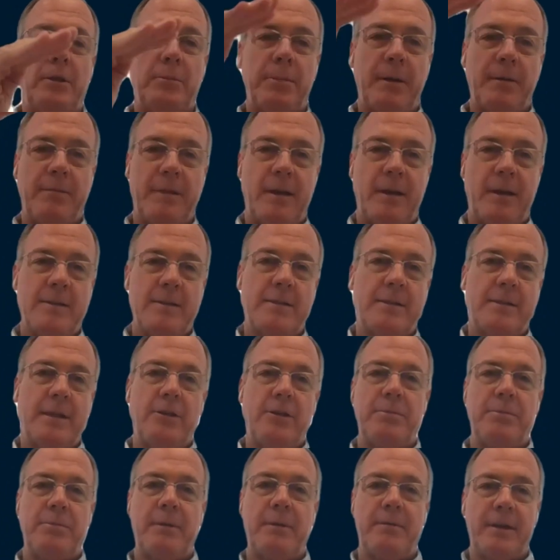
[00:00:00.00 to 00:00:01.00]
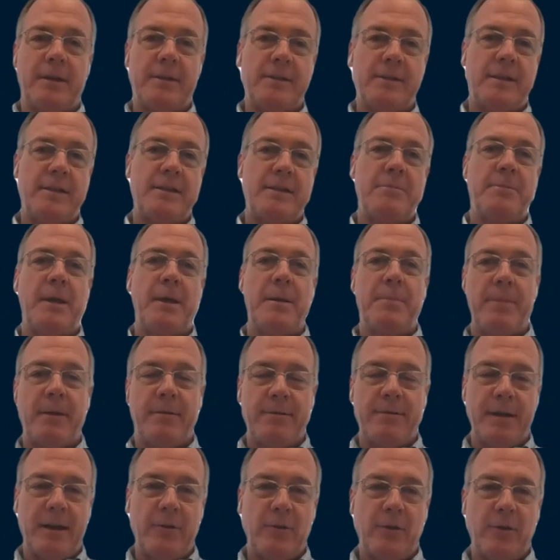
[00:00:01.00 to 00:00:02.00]
So the 4.5,
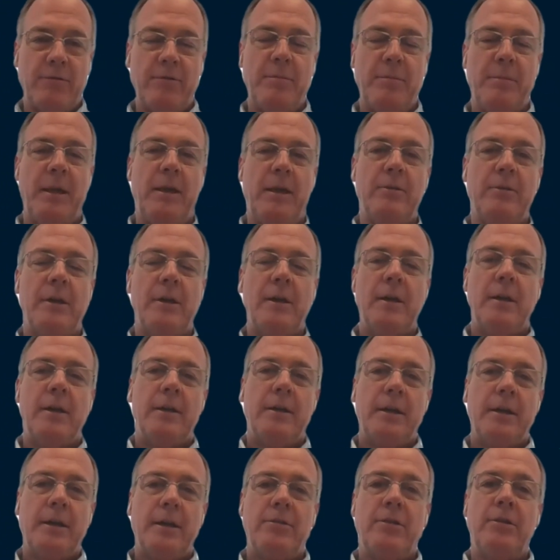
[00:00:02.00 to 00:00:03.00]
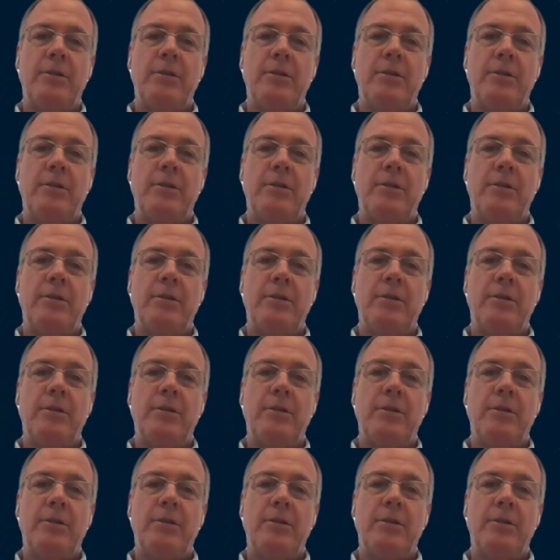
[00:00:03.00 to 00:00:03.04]
it went up to 6,